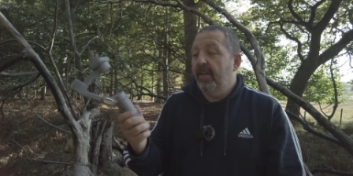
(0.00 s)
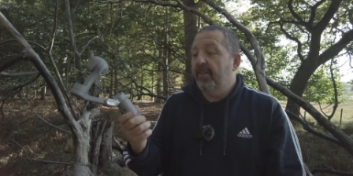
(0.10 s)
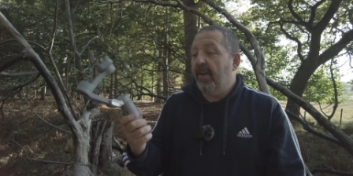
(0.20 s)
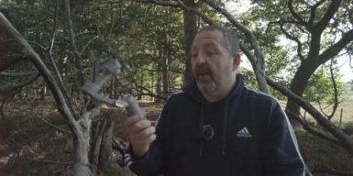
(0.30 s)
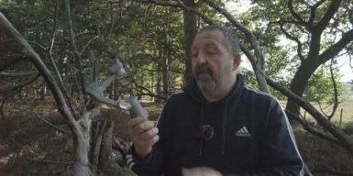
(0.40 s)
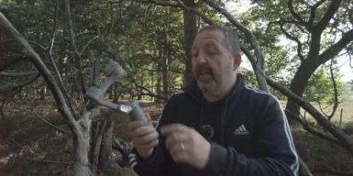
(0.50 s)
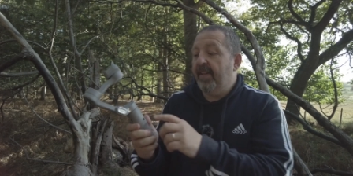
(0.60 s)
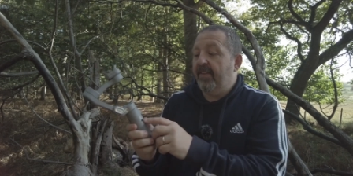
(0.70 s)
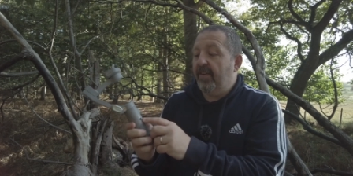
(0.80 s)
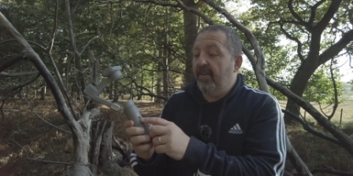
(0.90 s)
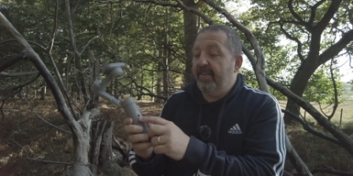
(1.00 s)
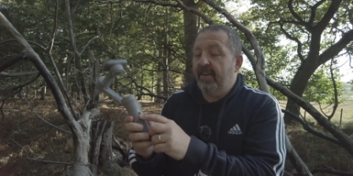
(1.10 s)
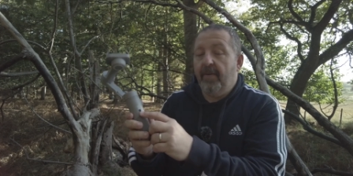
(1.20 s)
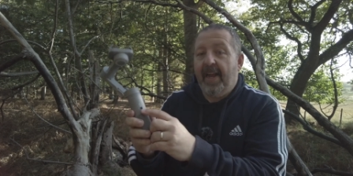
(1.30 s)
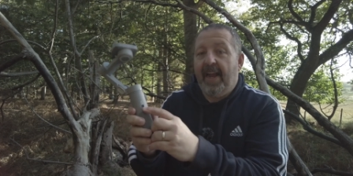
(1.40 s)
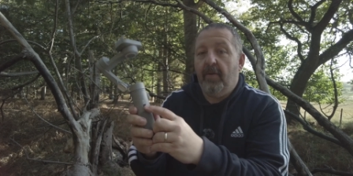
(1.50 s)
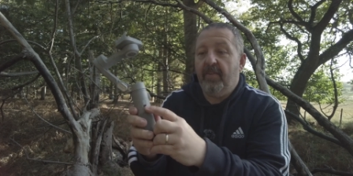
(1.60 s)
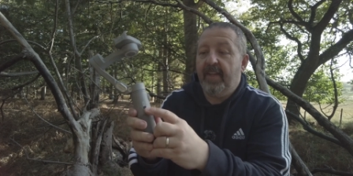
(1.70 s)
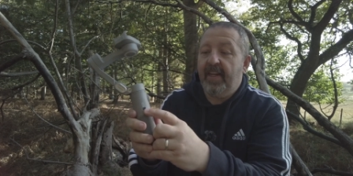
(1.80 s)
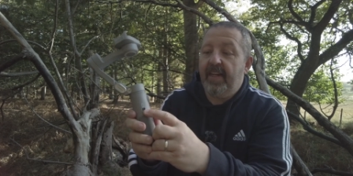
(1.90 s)
So, and there's a nice little
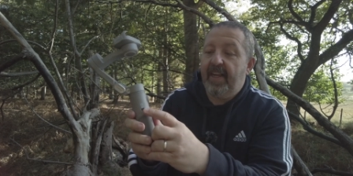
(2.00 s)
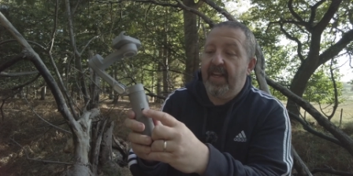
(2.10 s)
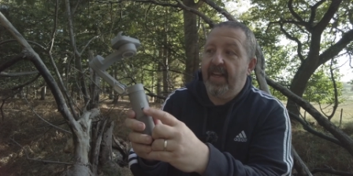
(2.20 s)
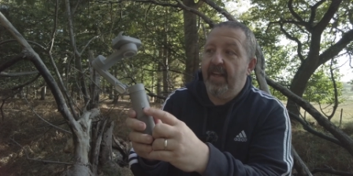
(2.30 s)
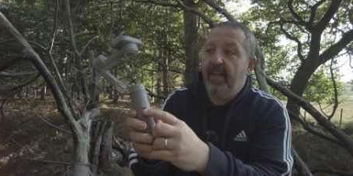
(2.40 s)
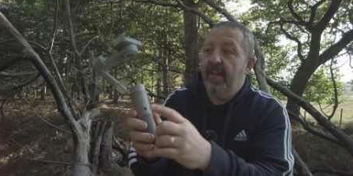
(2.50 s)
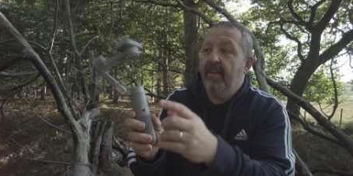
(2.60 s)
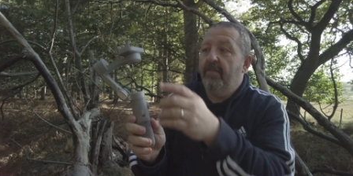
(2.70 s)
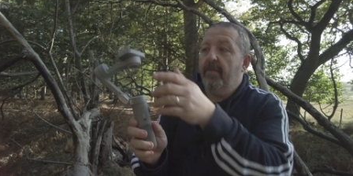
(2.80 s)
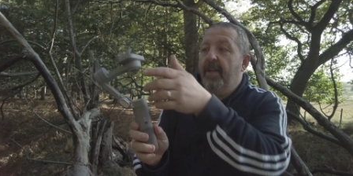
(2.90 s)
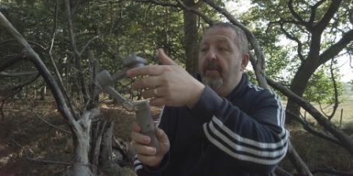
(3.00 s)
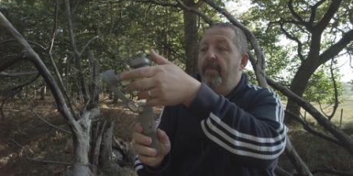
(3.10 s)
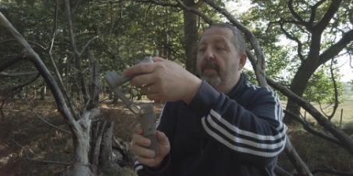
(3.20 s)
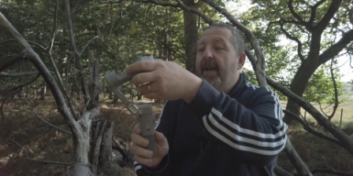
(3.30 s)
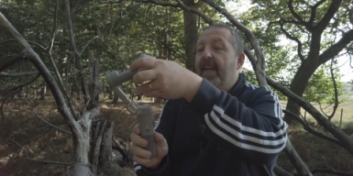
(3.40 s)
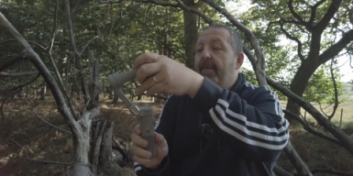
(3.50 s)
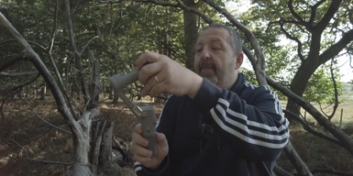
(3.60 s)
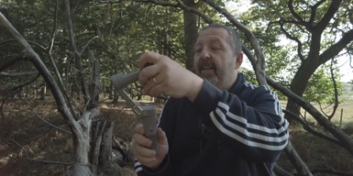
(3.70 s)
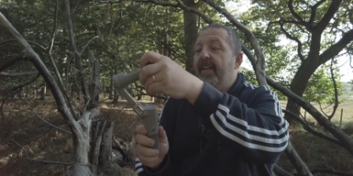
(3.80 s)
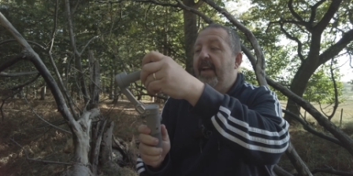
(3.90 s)
housing in here for when you pack it
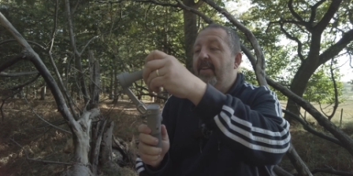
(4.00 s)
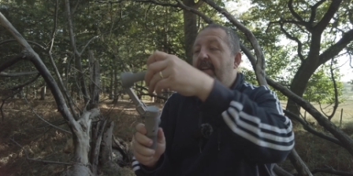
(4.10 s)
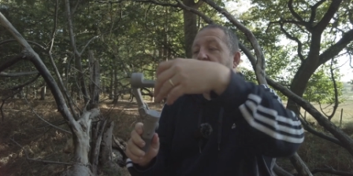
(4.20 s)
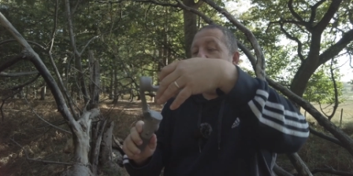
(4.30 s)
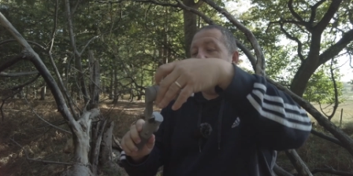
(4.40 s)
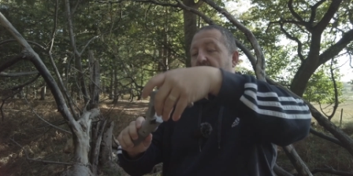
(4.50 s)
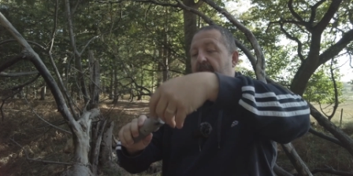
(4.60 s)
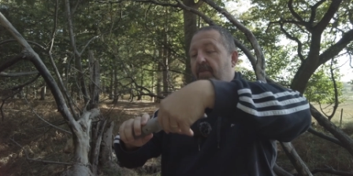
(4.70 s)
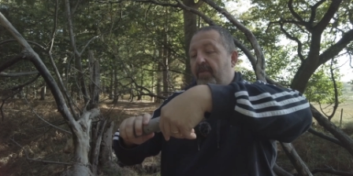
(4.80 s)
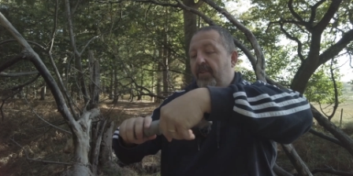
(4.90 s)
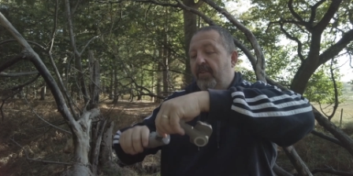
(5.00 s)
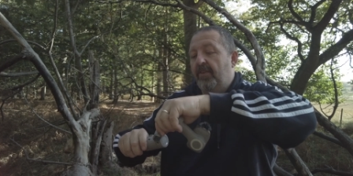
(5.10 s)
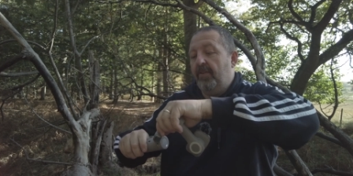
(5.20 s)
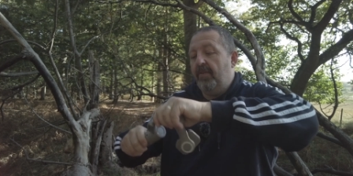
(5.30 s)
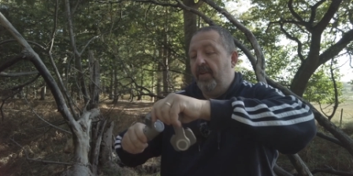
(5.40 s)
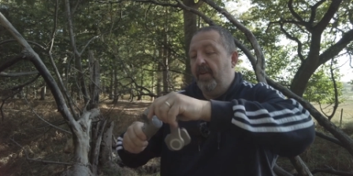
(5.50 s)
back down again, which we'll just do.